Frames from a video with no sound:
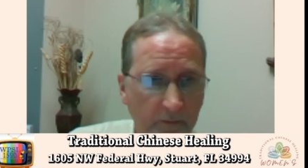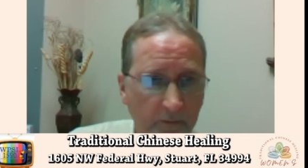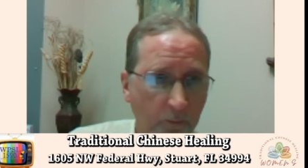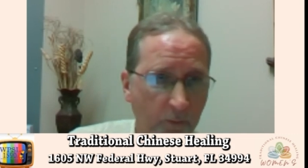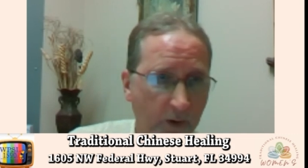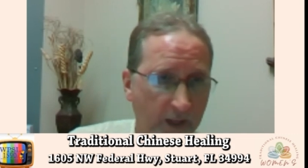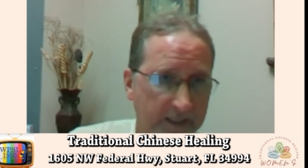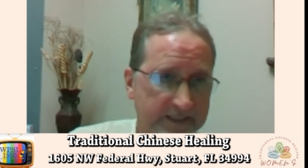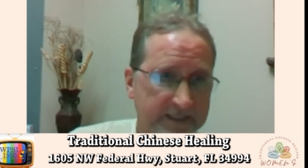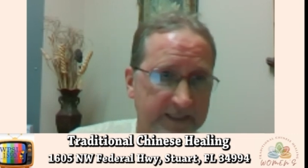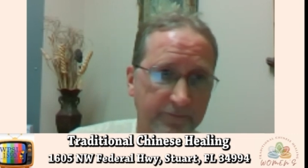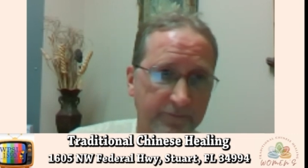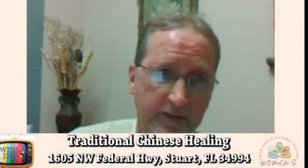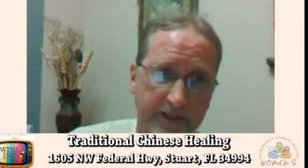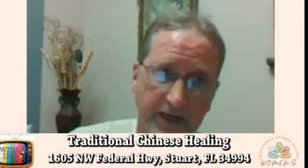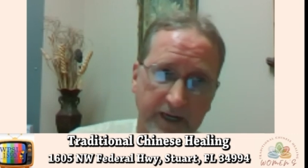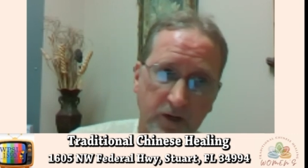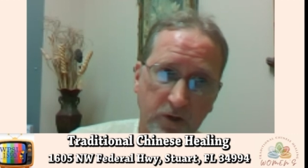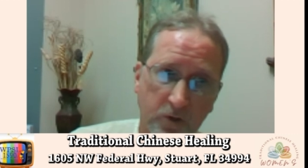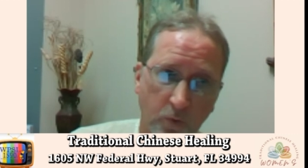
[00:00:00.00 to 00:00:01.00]

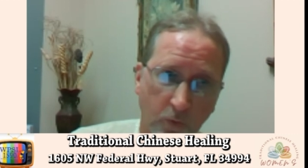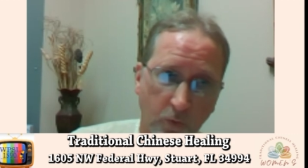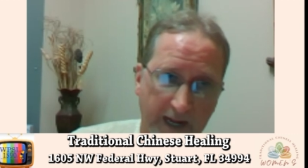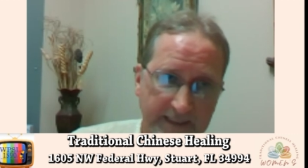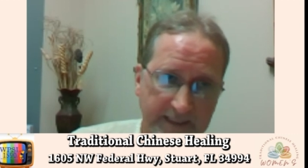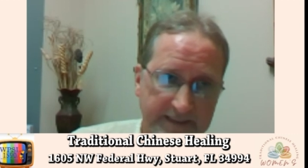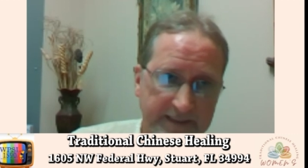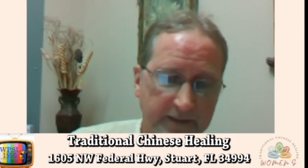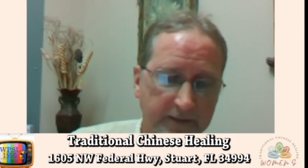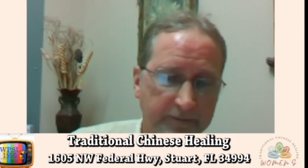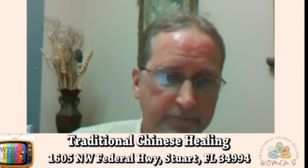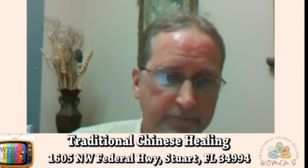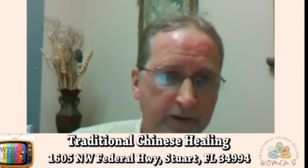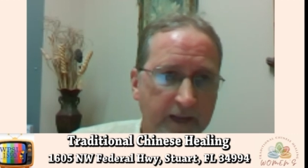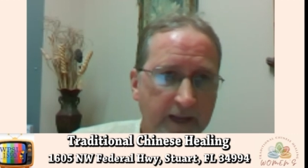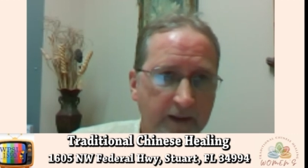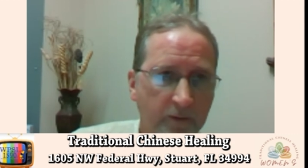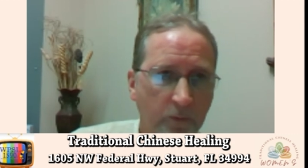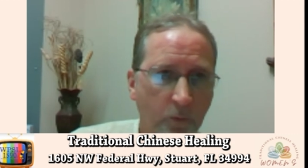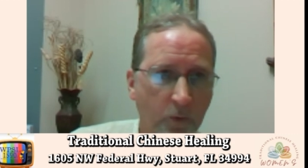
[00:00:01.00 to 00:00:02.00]
relatively aggressive
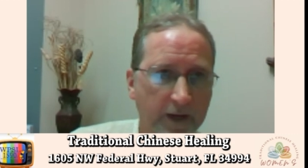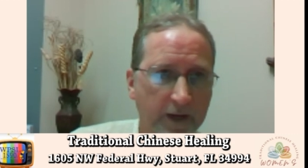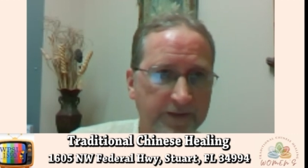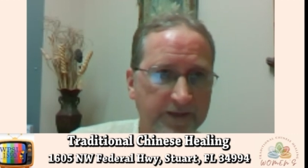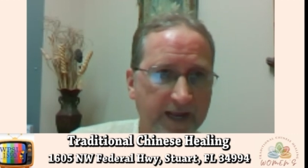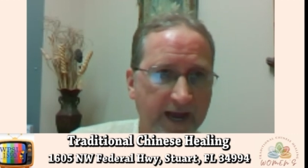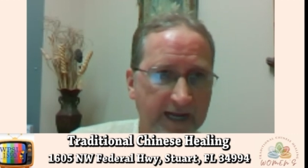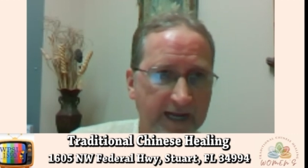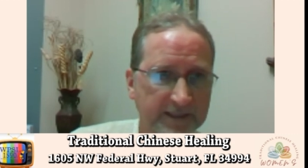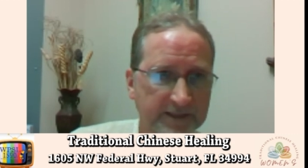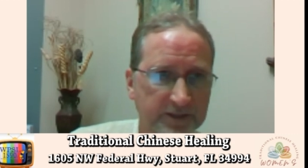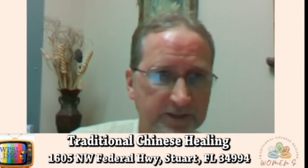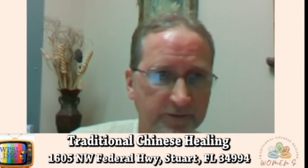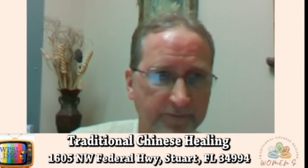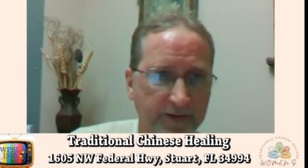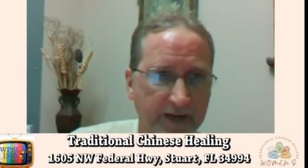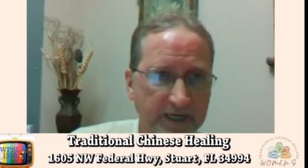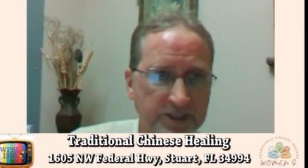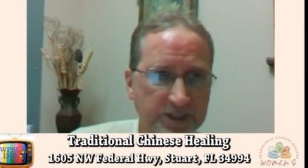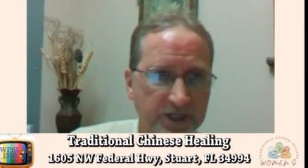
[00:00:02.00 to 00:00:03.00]
with
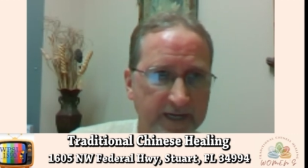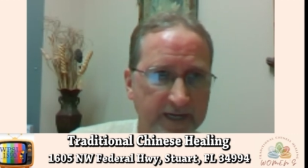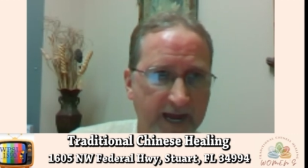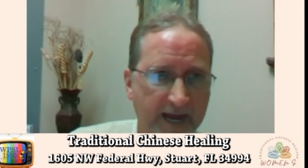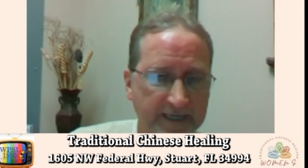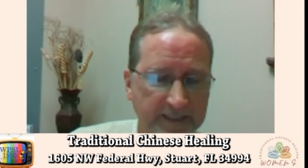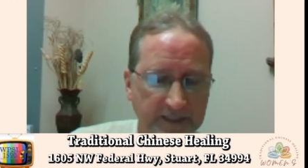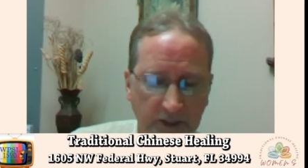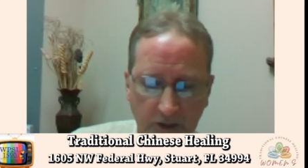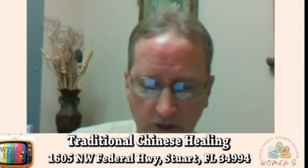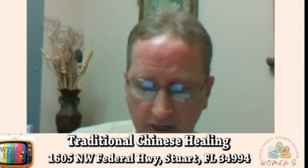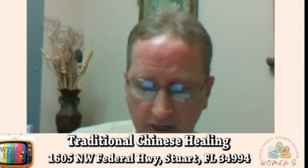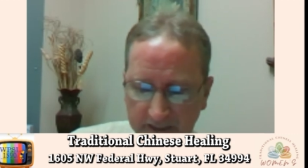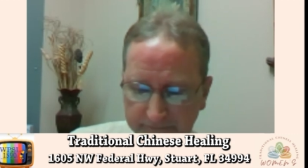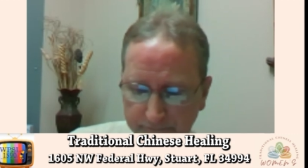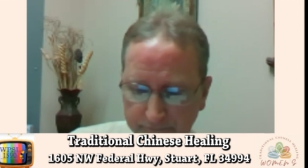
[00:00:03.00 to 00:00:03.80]
conservation, not to cause